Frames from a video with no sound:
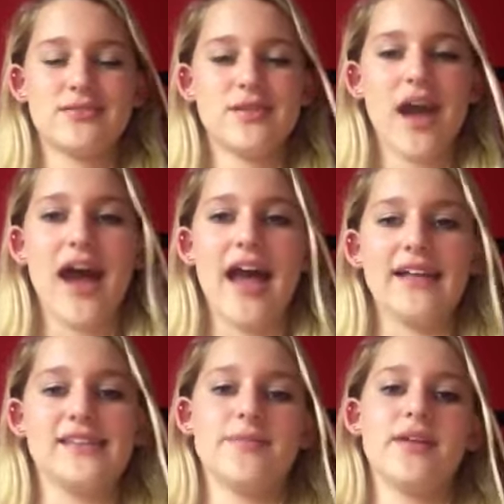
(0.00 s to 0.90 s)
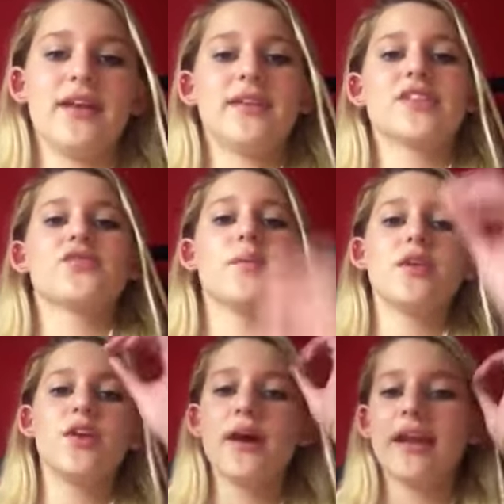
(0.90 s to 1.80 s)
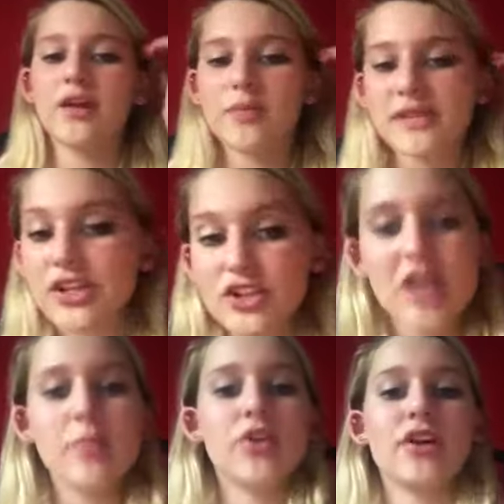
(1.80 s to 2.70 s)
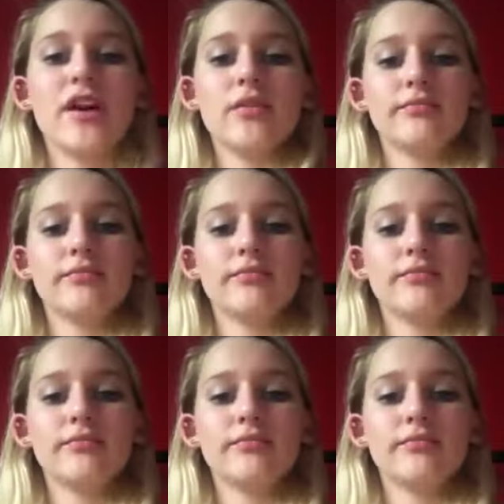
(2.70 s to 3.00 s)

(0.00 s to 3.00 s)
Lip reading: hide something like this from you, and I'd be such a hypocrite,